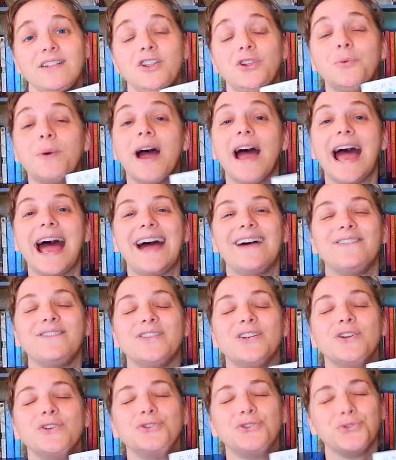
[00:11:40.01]
You have
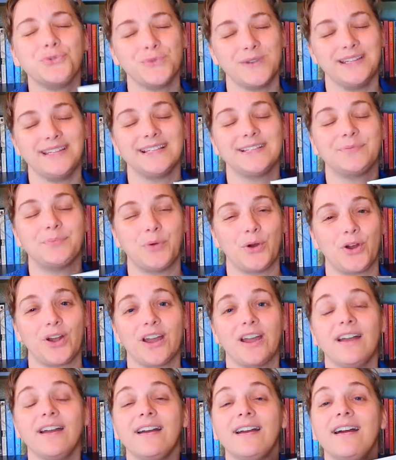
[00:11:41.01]
to read this book.
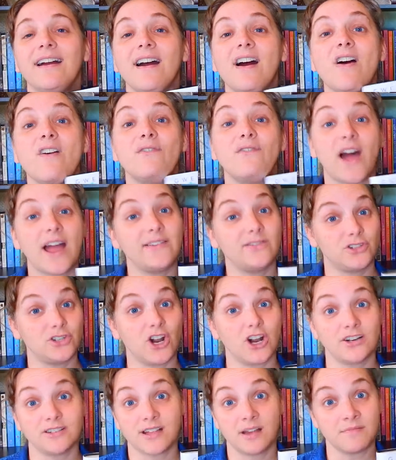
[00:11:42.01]
5
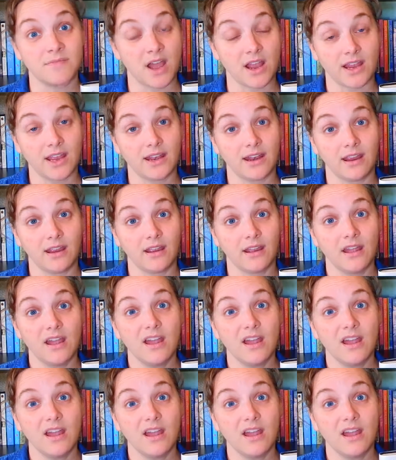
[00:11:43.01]
stars. I'm not kidding.